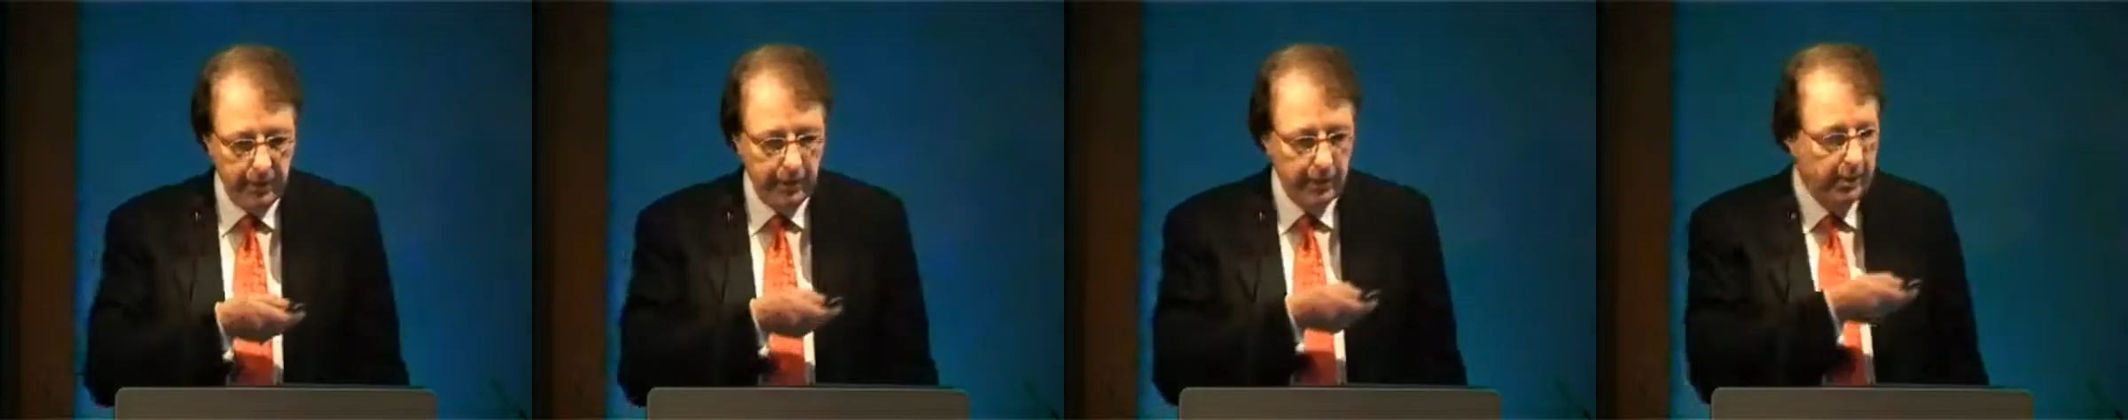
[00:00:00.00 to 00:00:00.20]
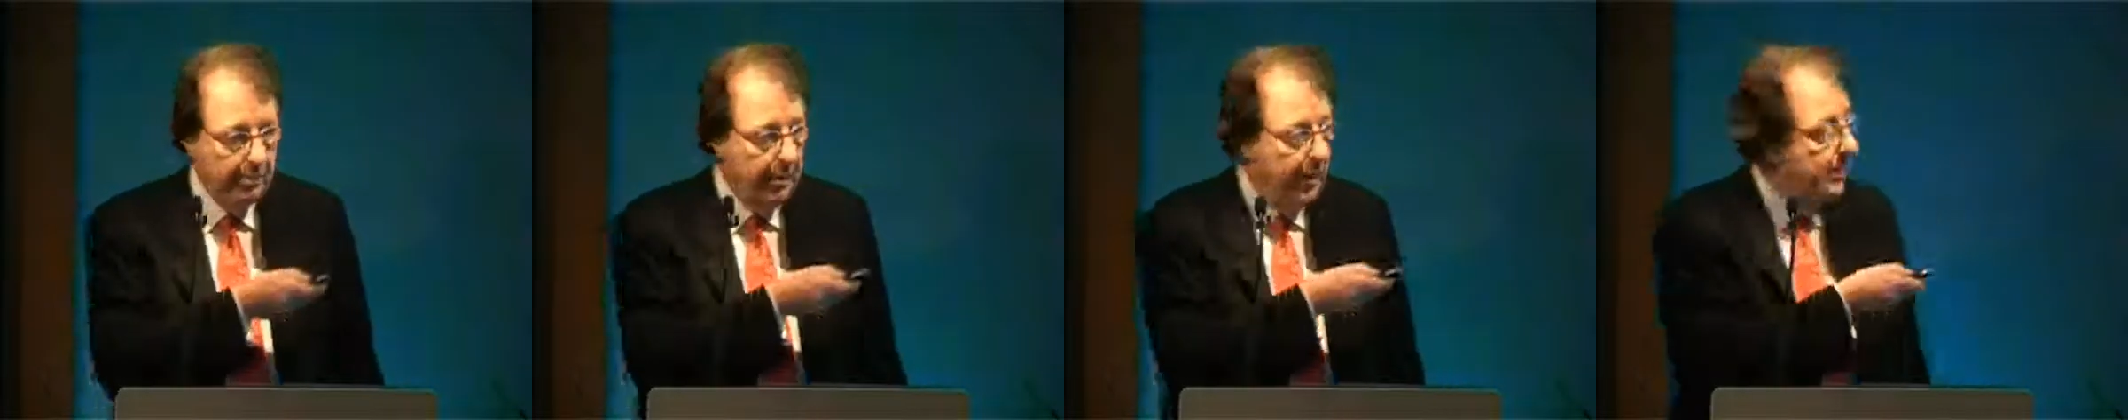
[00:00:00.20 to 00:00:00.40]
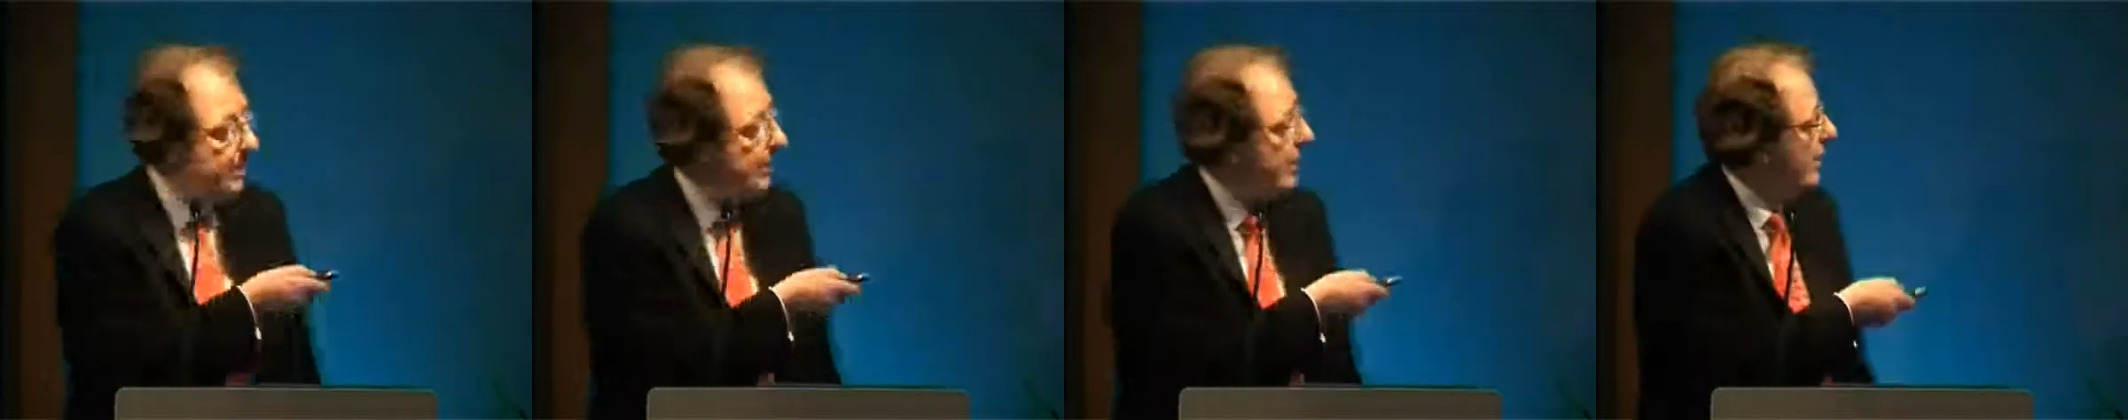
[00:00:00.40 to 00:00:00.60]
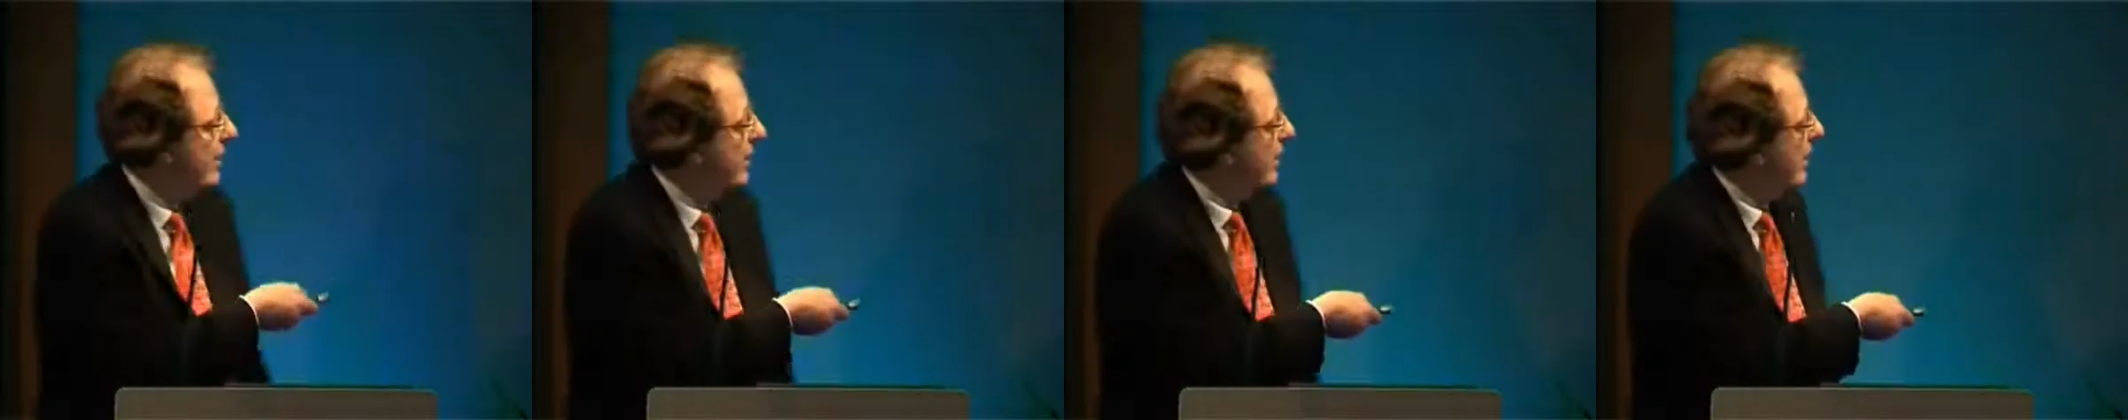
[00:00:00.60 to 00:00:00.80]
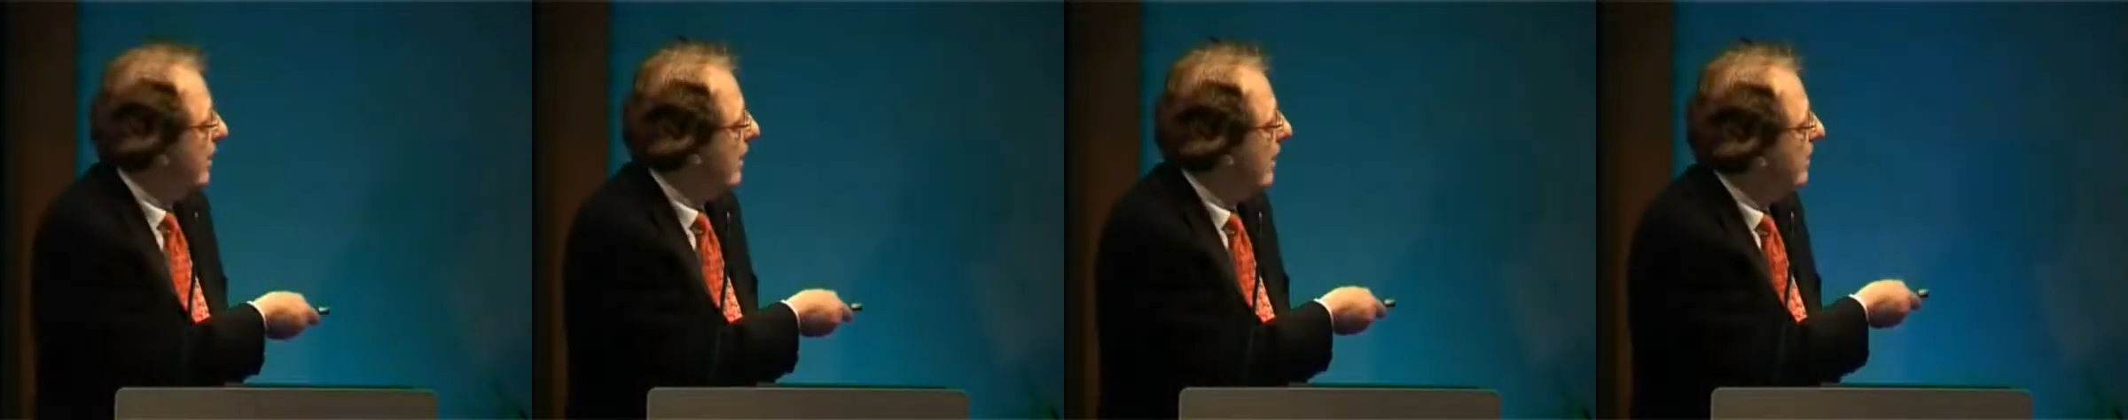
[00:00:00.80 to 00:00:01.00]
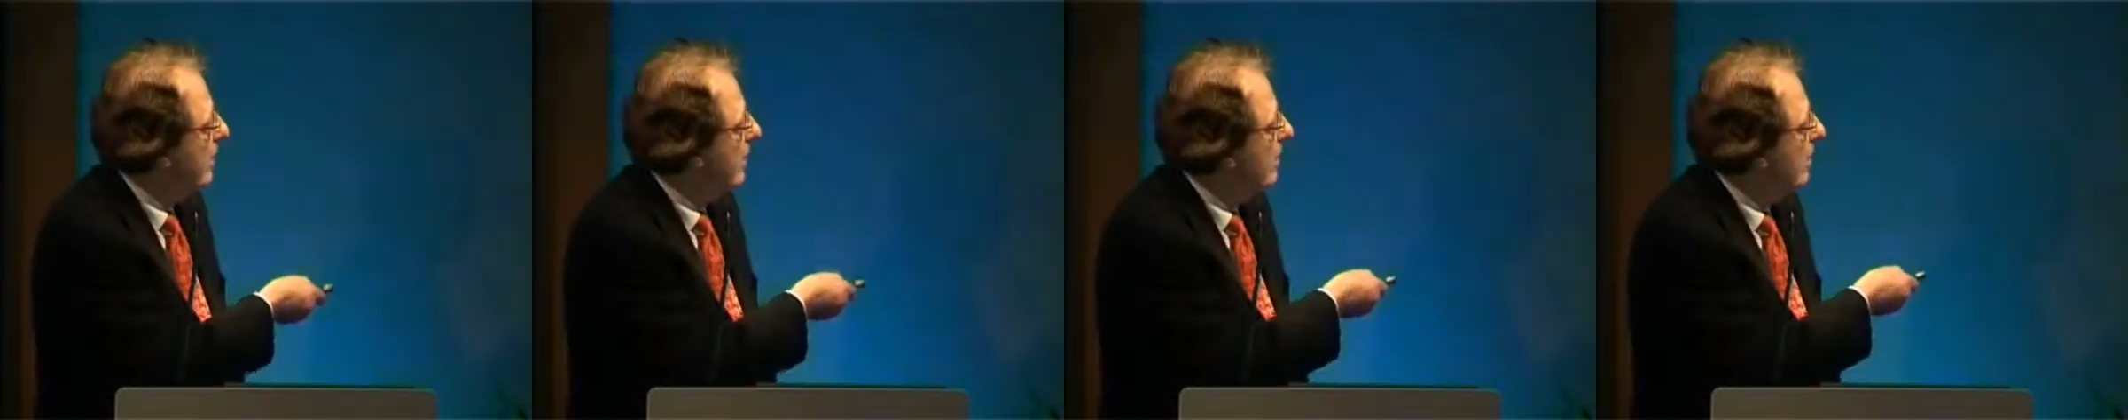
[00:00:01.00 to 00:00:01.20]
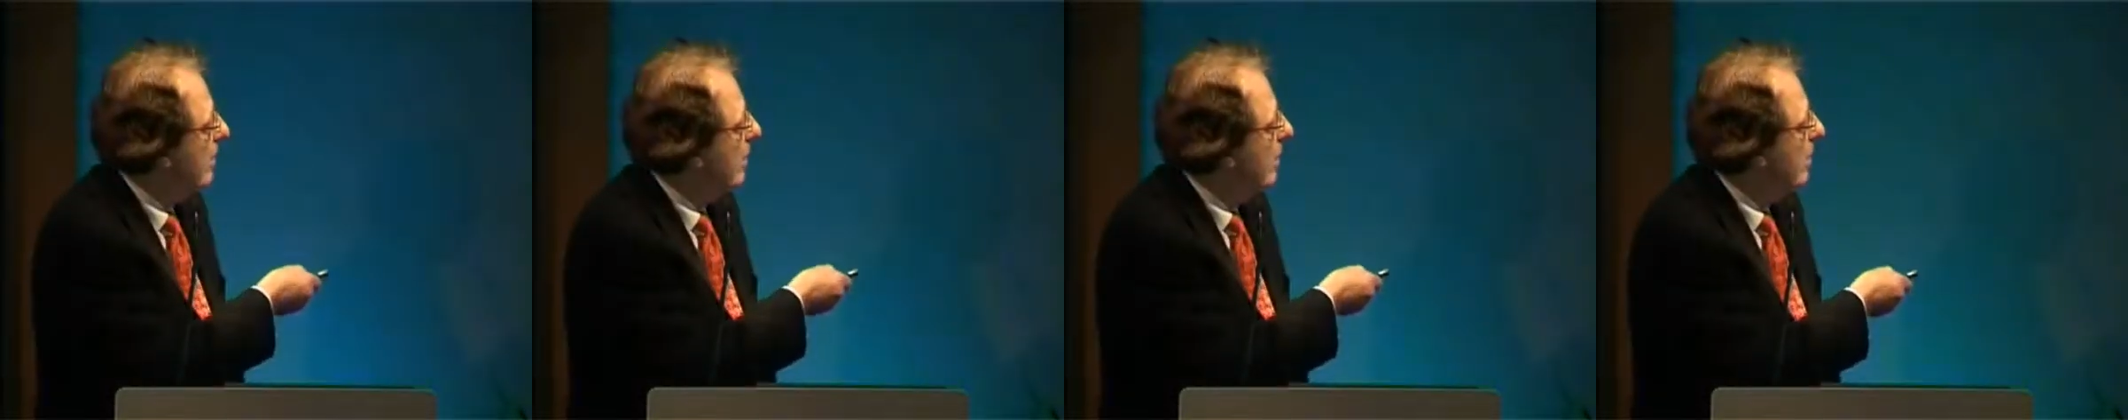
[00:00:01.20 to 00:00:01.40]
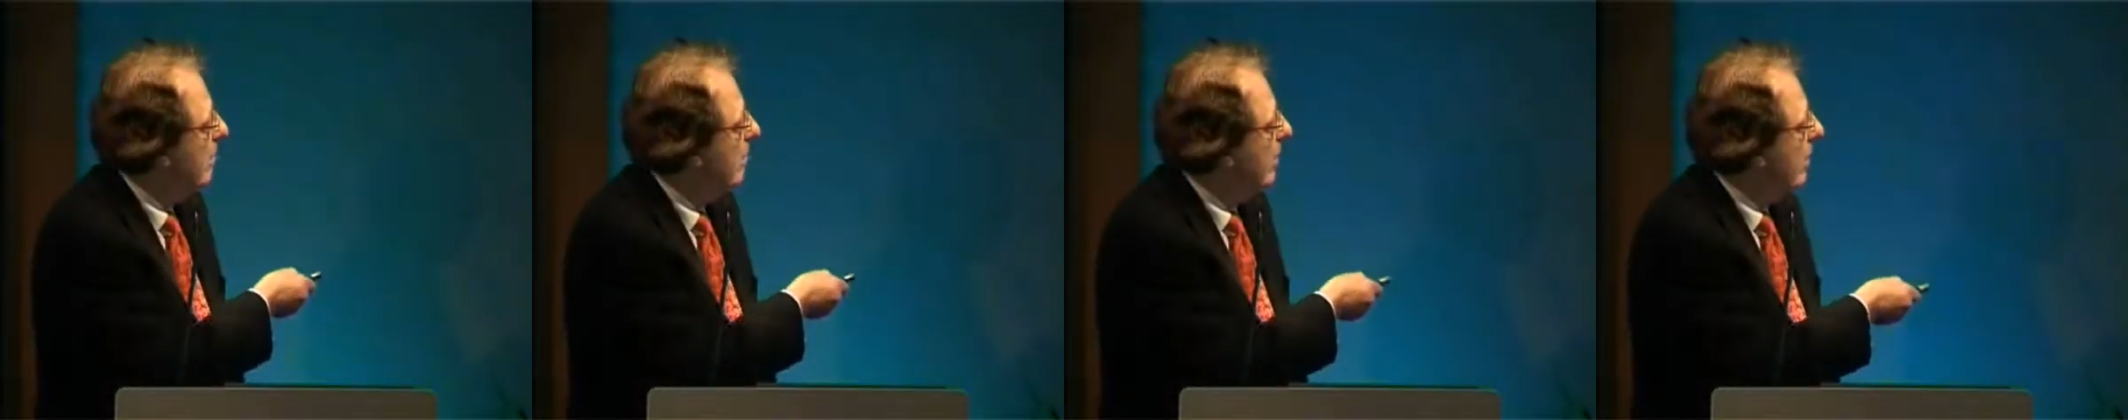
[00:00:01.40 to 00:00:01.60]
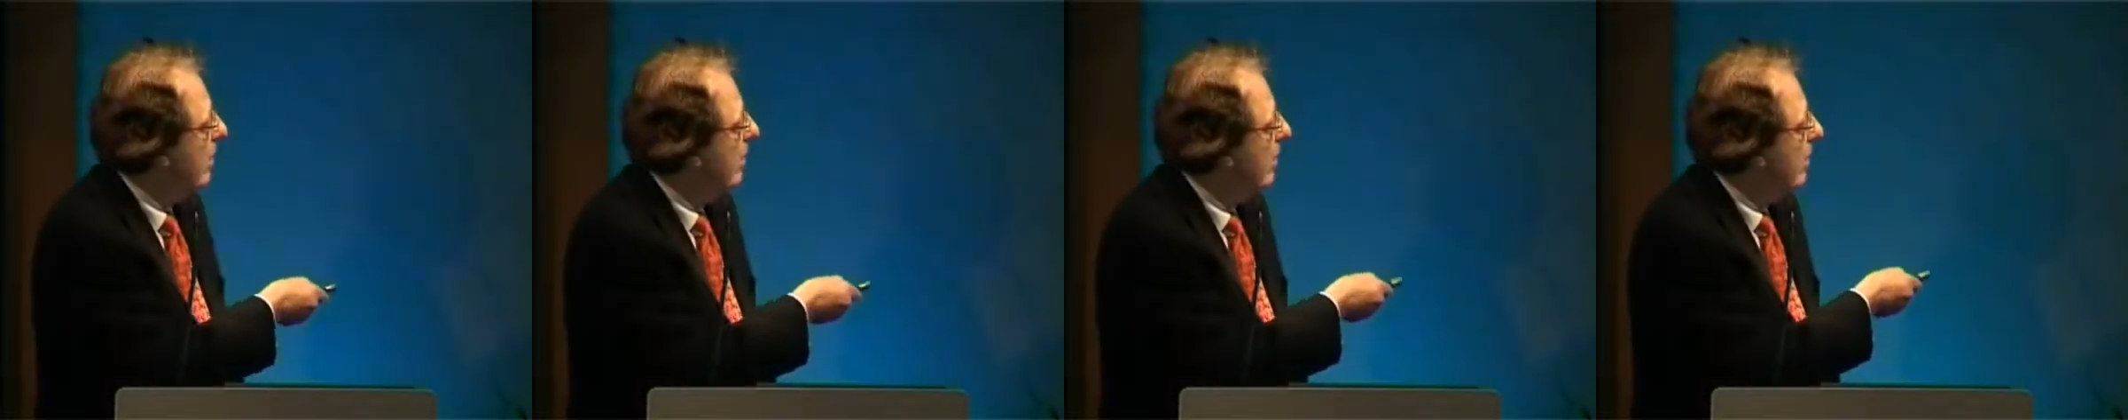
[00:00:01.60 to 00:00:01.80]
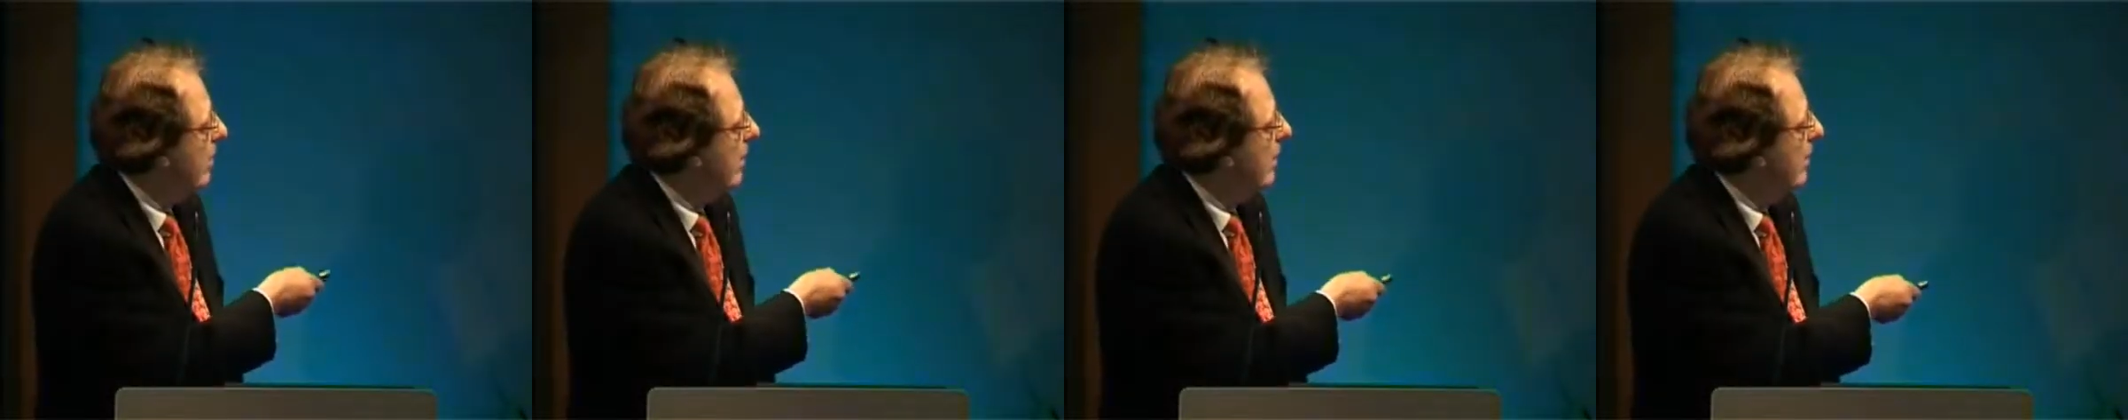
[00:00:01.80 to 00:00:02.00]
main things I'd like to talk
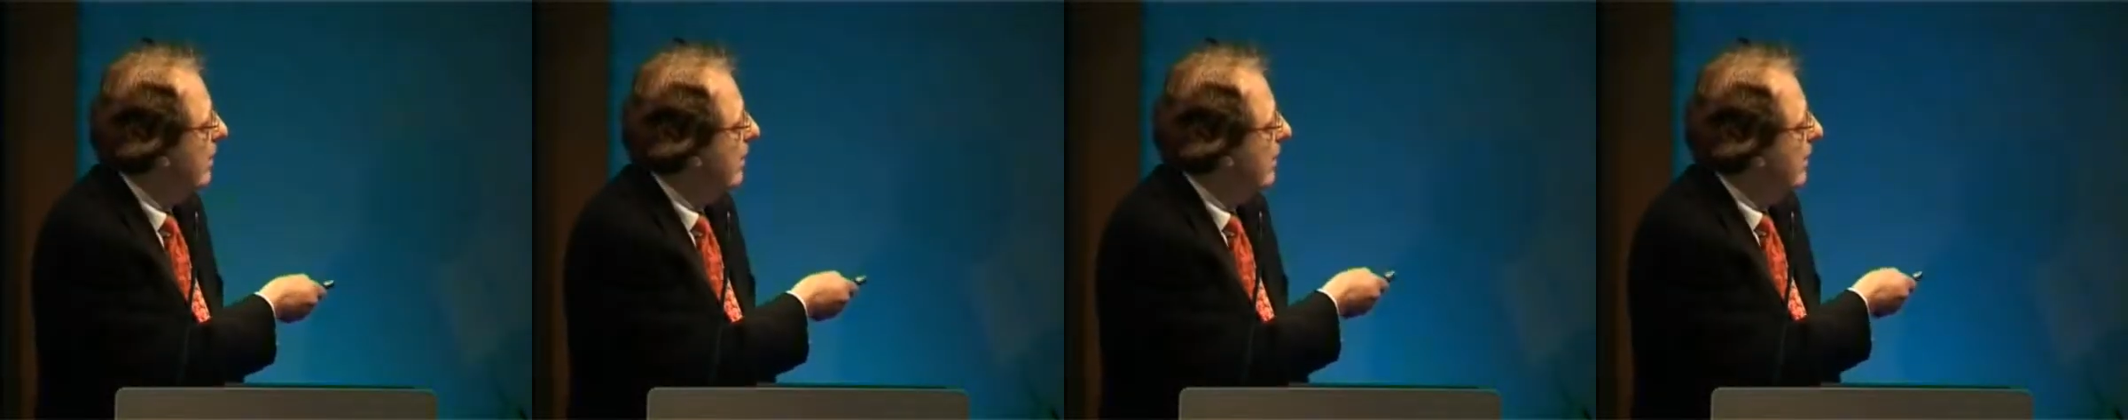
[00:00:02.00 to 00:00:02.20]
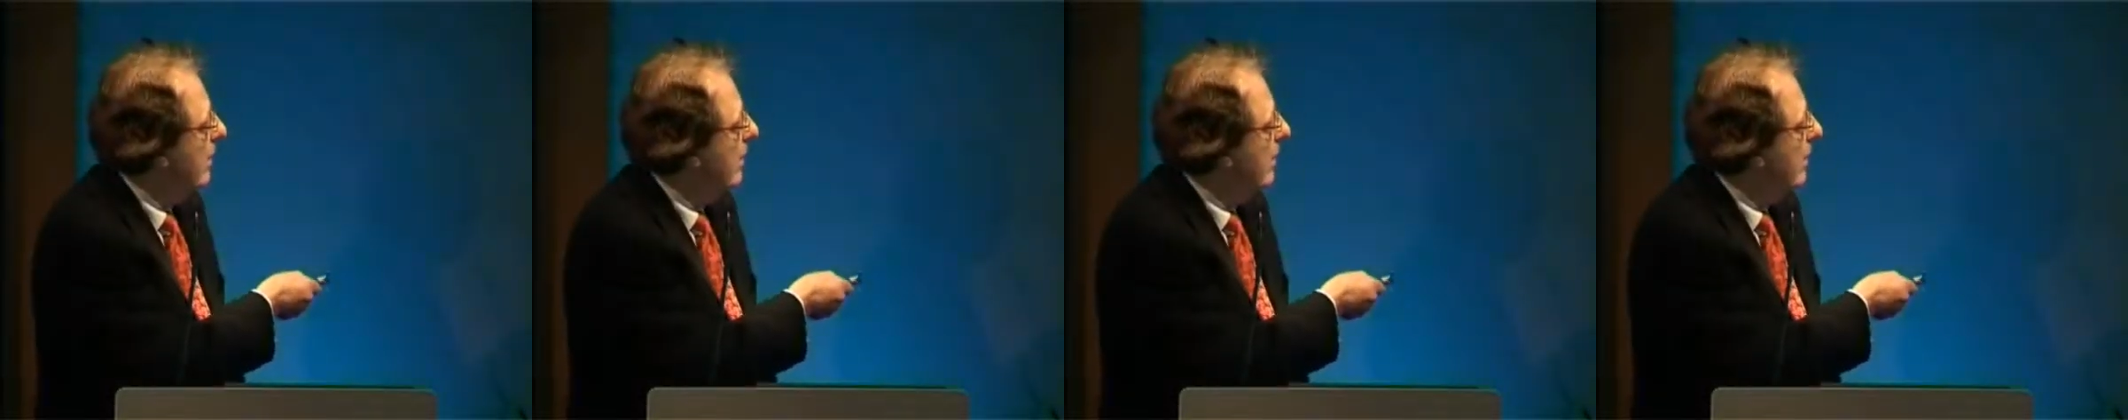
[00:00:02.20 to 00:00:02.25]
about are,